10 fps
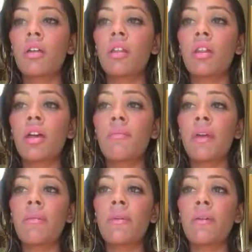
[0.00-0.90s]
then
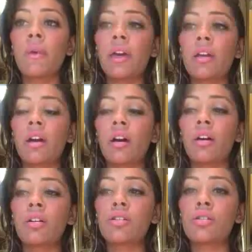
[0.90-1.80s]
maybe we can
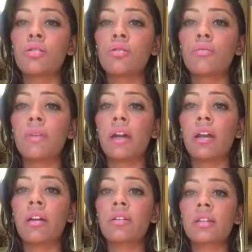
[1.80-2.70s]
all do better.
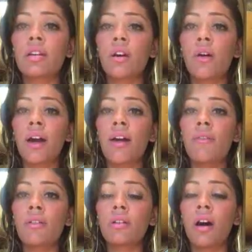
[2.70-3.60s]
Because I know I have
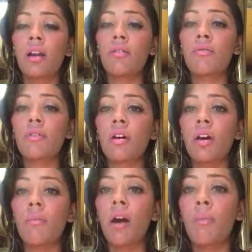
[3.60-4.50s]
a lot
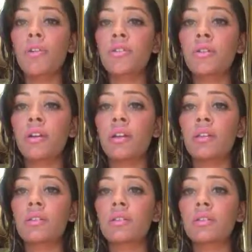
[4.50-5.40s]
of
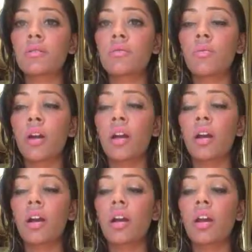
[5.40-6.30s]
opportunities
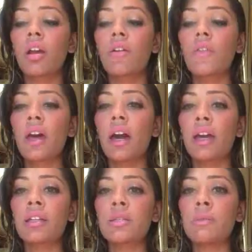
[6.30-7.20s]
where I
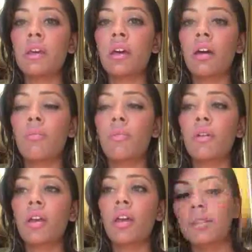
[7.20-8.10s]
can speak up.
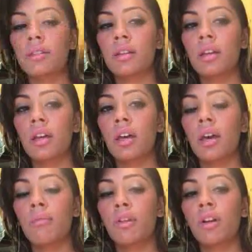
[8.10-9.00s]

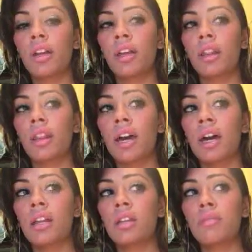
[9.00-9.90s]
I'm learning
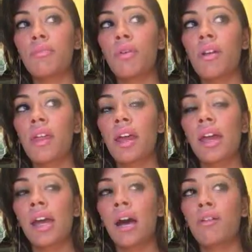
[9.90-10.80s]
that the more that I
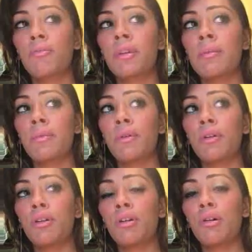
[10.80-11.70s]
hang out with
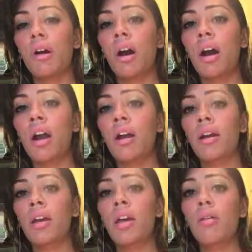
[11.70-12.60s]
people who are
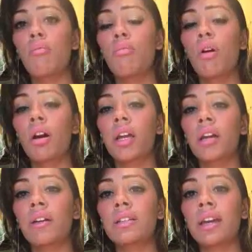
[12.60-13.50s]
more
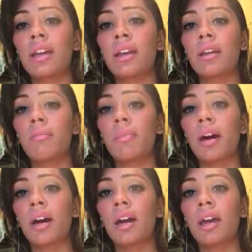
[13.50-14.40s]
irritated
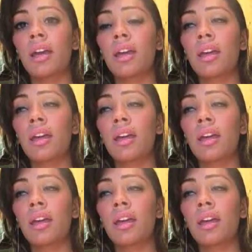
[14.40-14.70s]
by